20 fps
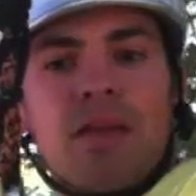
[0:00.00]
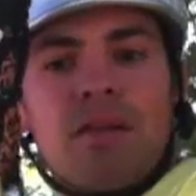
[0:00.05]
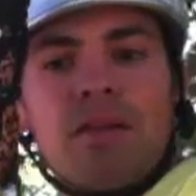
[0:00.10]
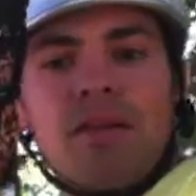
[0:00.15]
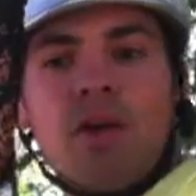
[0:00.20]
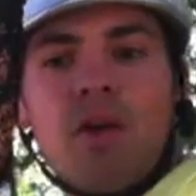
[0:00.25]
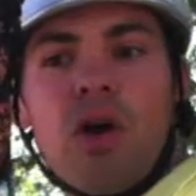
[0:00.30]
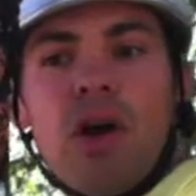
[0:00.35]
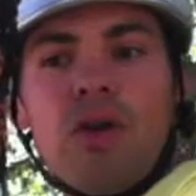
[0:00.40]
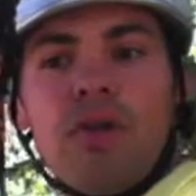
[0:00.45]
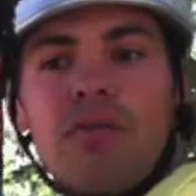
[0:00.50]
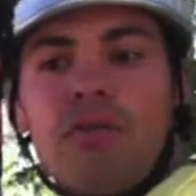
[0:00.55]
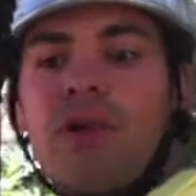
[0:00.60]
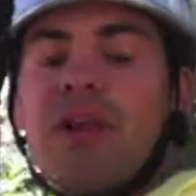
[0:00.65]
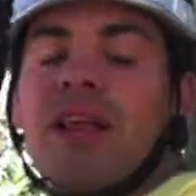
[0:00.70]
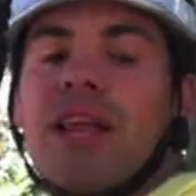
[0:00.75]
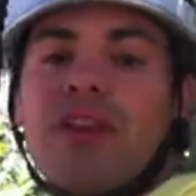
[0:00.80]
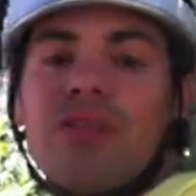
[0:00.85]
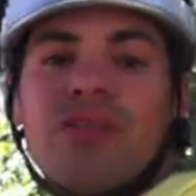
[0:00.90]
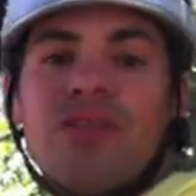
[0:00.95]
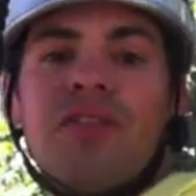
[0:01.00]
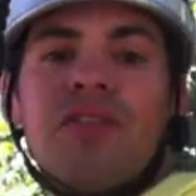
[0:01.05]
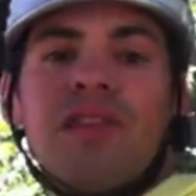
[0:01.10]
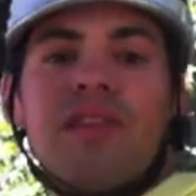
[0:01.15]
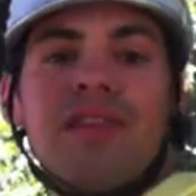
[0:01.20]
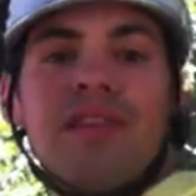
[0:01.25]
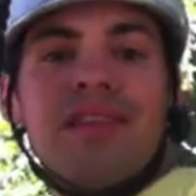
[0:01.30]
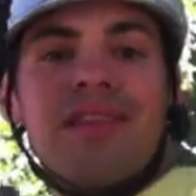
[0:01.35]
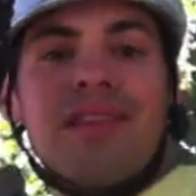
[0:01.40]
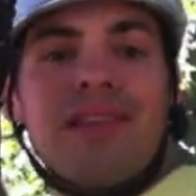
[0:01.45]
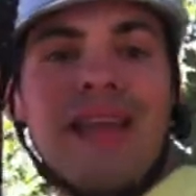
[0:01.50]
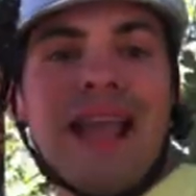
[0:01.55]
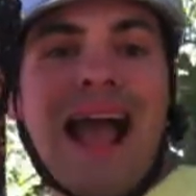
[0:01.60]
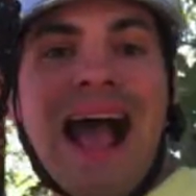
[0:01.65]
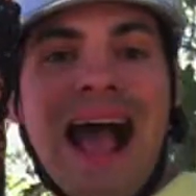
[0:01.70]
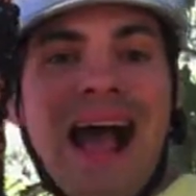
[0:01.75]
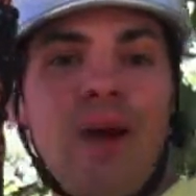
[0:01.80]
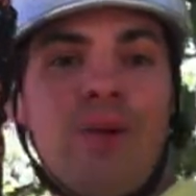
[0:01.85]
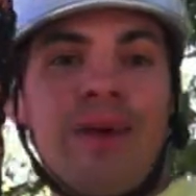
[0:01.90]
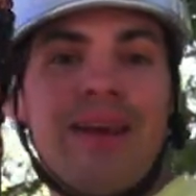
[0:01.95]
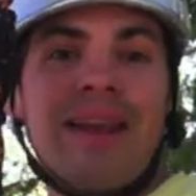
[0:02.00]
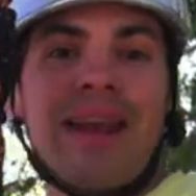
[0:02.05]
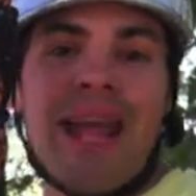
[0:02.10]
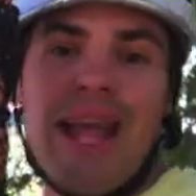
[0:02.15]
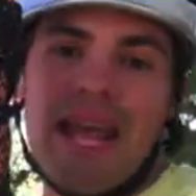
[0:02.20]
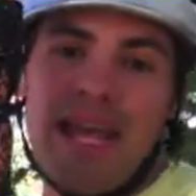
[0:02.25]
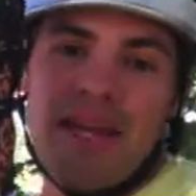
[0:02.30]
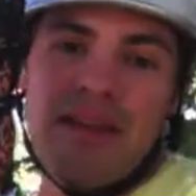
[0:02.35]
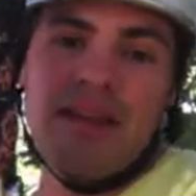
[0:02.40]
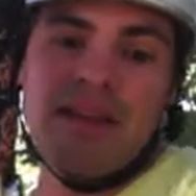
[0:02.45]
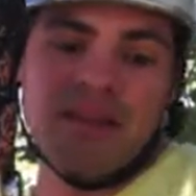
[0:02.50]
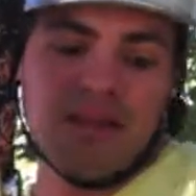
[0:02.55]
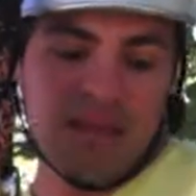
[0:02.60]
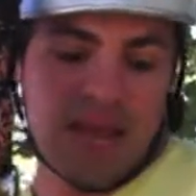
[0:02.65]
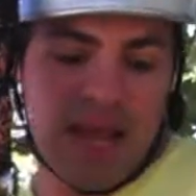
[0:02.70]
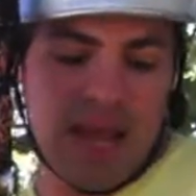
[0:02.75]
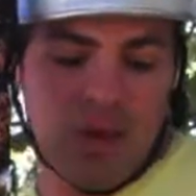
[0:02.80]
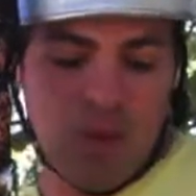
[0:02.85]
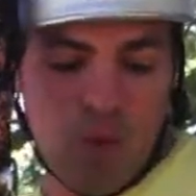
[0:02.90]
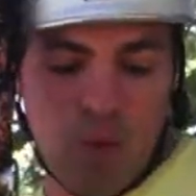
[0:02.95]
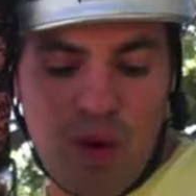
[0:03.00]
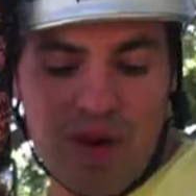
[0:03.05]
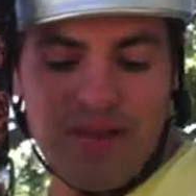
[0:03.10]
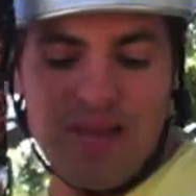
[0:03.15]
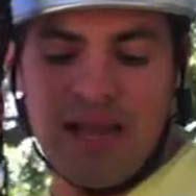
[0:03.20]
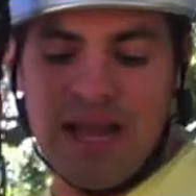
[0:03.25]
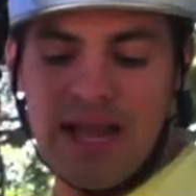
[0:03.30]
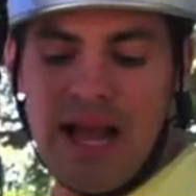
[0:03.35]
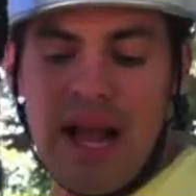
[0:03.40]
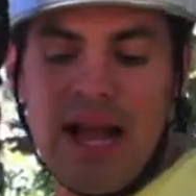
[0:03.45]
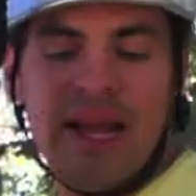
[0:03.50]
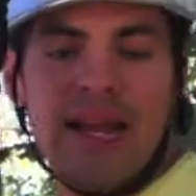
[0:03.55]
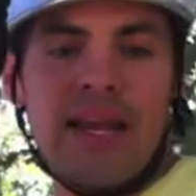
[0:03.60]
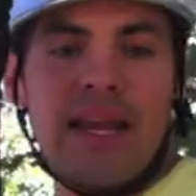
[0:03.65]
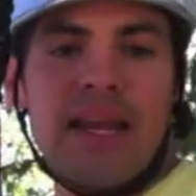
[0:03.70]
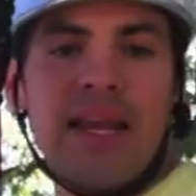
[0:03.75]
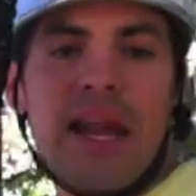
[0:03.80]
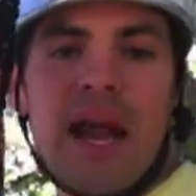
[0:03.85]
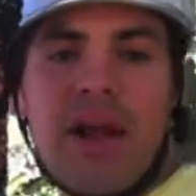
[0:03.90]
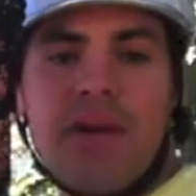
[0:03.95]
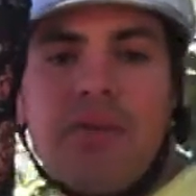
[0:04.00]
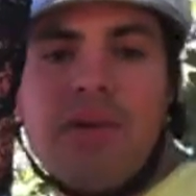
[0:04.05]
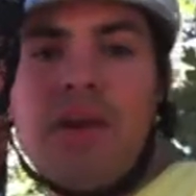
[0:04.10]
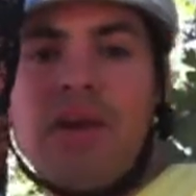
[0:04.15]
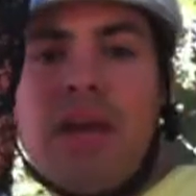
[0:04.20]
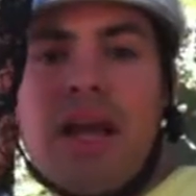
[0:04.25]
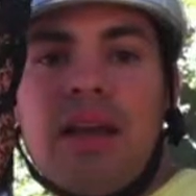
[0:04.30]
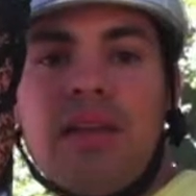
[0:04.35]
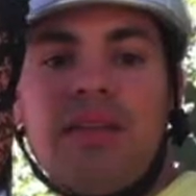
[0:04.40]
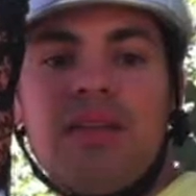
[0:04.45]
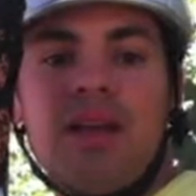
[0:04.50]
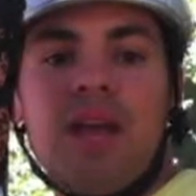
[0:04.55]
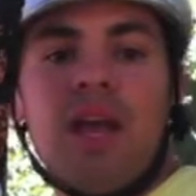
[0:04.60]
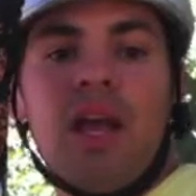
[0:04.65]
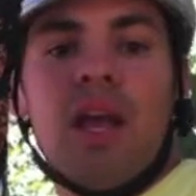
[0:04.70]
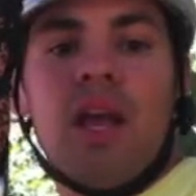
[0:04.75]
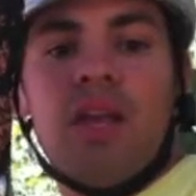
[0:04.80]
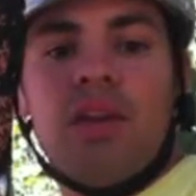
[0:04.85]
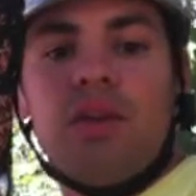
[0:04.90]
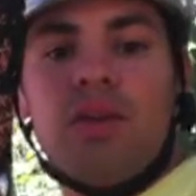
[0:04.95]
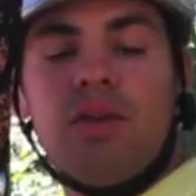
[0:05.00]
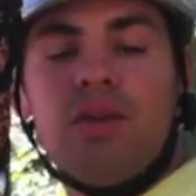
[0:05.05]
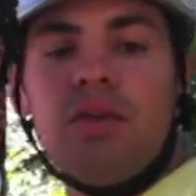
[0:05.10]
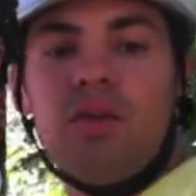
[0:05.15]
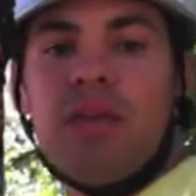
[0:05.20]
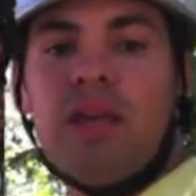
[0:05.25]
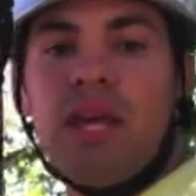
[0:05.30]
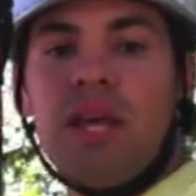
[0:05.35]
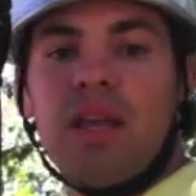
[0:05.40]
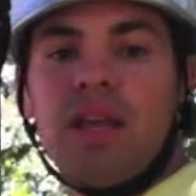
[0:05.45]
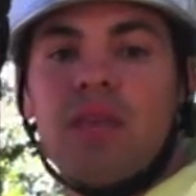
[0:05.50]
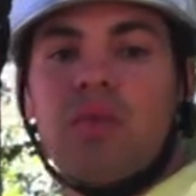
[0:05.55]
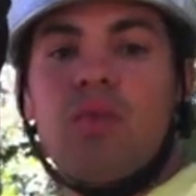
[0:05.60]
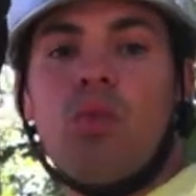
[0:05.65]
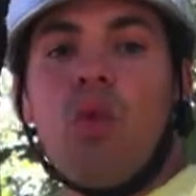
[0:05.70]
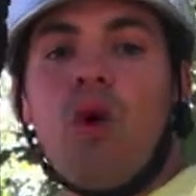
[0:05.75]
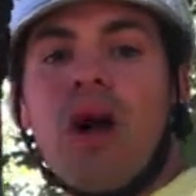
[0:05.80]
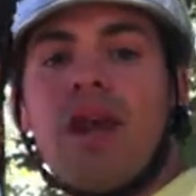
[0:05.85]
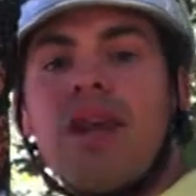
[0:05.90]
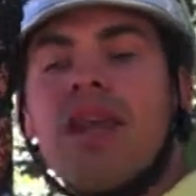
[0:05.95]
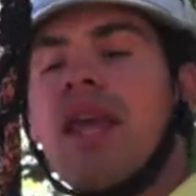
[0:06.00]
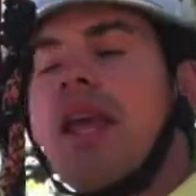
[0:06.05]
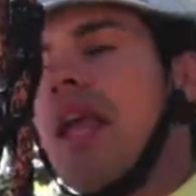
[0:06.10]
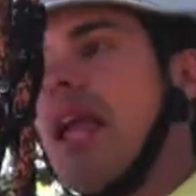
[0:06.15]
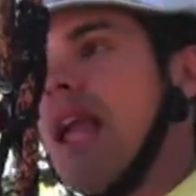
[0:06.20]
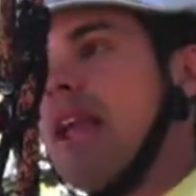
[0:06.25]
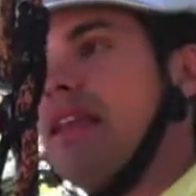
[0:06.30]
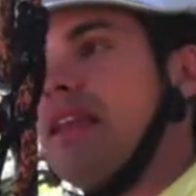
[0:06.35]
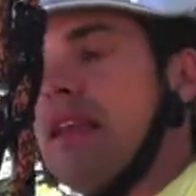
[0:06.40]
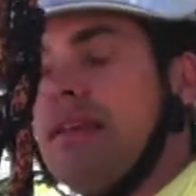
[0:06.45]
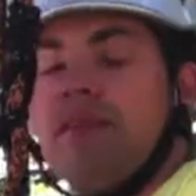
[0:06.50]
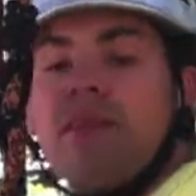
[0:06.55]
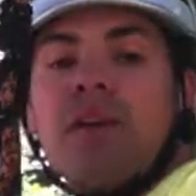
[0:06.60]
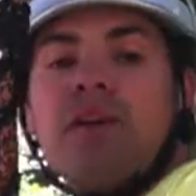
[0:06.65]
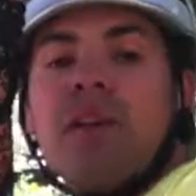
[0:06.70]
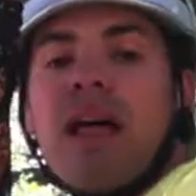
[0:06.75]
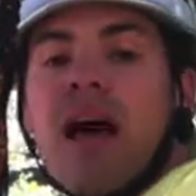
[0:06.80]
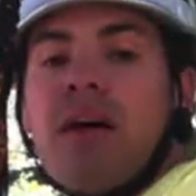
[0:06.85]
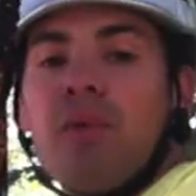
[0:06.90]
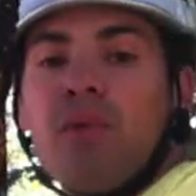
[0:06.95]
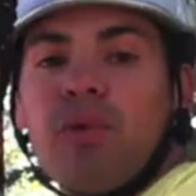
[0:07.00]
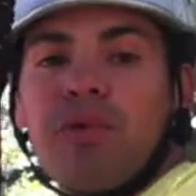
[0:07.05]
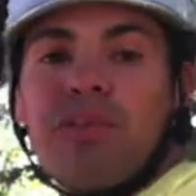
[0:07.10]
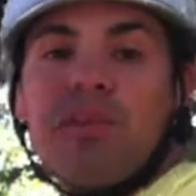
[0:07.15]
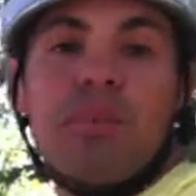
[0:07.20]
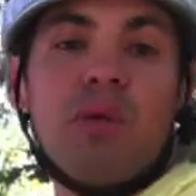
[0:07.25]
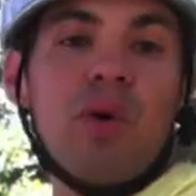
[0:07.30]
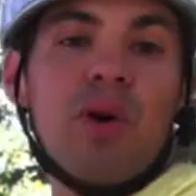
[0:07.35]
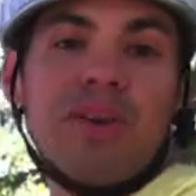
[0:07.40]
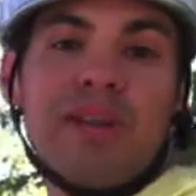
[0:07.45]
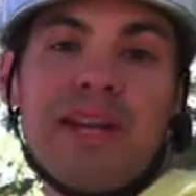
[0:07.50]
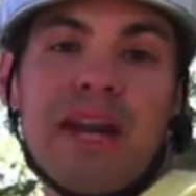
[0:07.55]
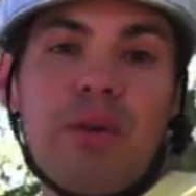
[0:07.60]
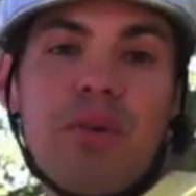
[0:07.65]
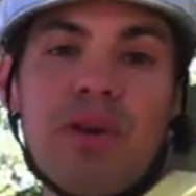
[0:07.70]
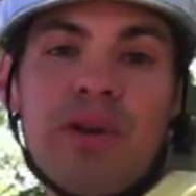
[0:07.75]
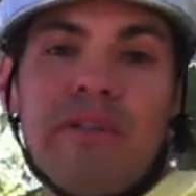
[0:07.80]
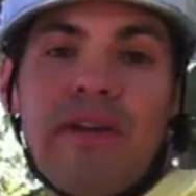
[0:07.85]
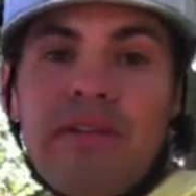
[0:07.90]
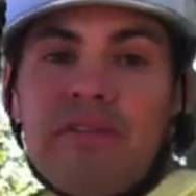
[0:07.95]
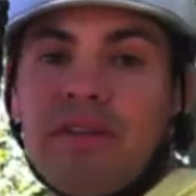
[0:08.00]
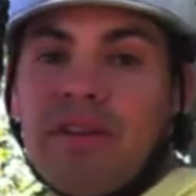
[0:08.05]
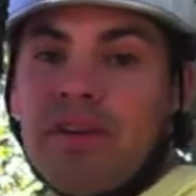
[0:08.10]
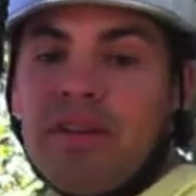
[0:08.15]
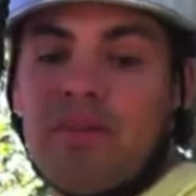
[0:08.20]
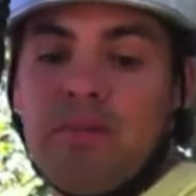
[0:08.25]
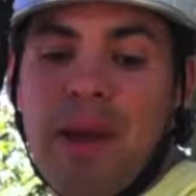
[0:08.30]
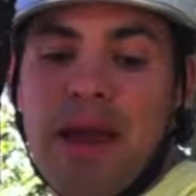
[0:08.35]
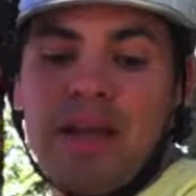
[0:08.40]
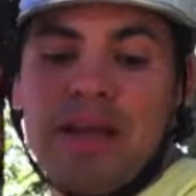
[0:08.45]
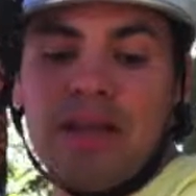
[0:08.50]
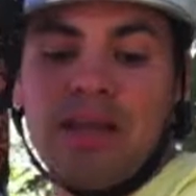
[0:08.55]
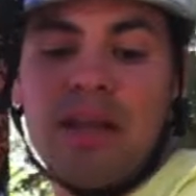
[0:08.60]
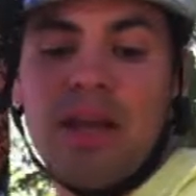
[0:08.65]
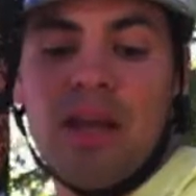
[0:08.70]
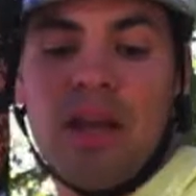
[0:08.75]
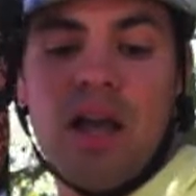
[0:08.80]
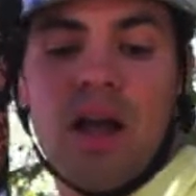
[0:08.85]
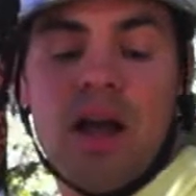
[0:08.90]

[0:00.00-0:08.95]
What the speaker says: So I was really interested to see how it hangs. And once I got in it, I realized two things. One, it gives a lot more support than I would have ever expected.